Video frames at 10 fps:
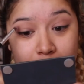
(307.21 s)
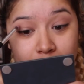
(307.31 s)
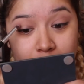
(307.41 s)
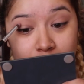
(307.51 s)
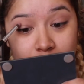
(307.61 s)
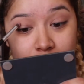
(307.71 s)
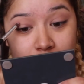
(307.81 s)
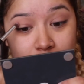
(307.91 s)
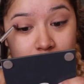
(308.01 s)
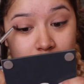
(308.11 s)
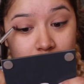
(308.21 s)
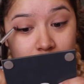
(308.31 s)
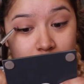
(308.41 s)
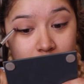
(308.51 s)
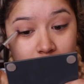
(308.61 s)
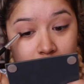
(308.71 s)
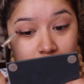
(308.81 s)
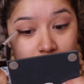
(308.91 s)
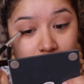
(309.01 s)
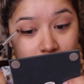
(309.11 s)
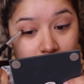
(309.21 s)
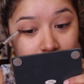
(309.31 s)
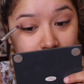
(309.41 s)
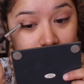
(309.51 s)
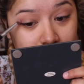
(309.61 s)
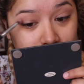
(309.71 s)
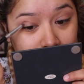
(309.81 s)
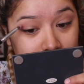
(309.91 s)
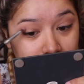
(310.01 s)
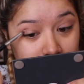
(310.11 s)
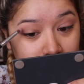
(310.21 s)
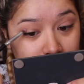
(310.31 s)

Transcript: Nobody speaks.